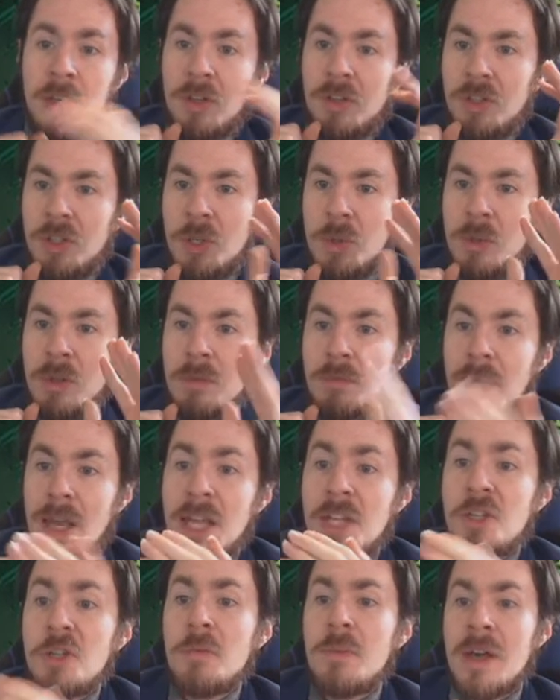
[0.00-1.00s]
you would
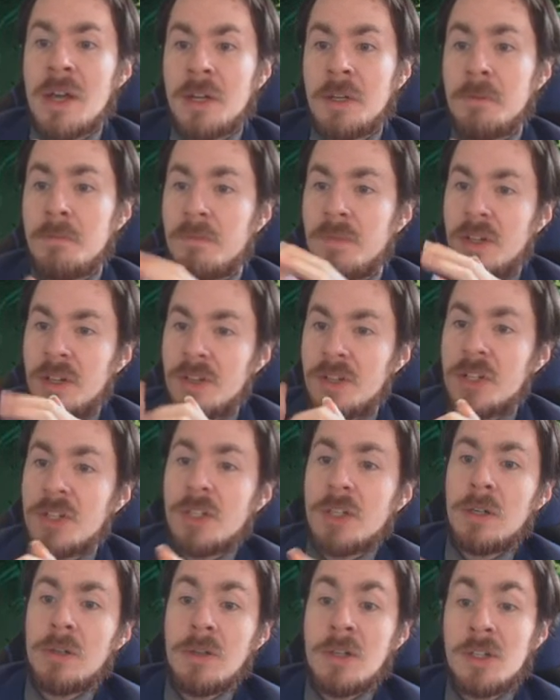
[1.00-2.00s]
pay 2 mana,
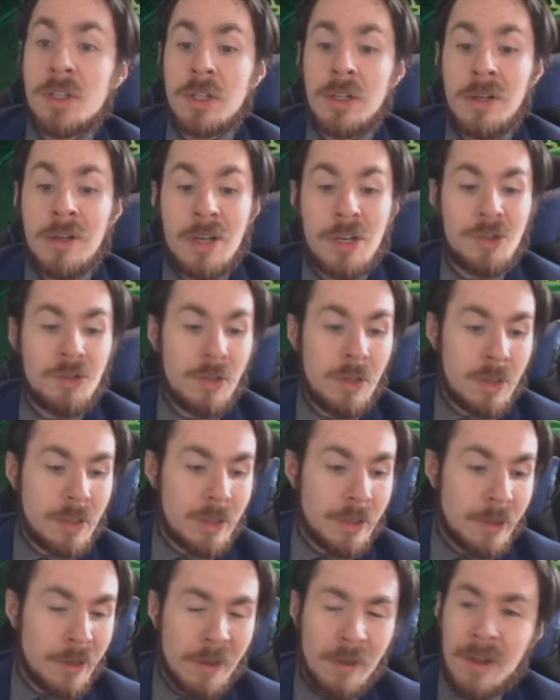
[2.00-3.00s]
discard this card, and draw a
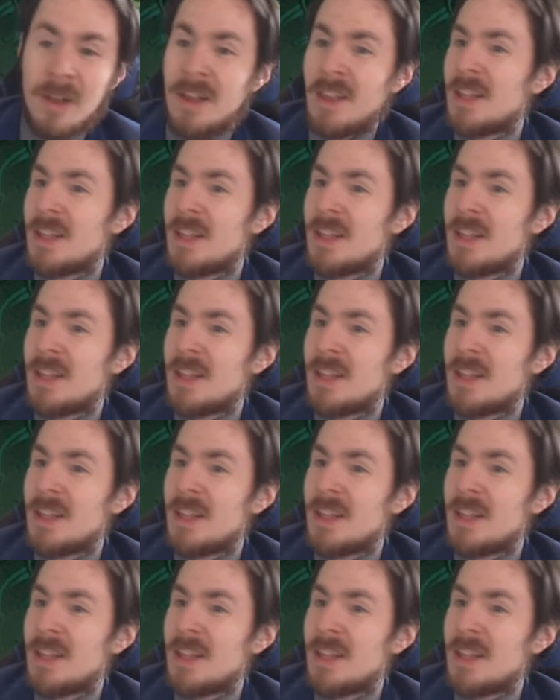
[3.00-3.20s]
card.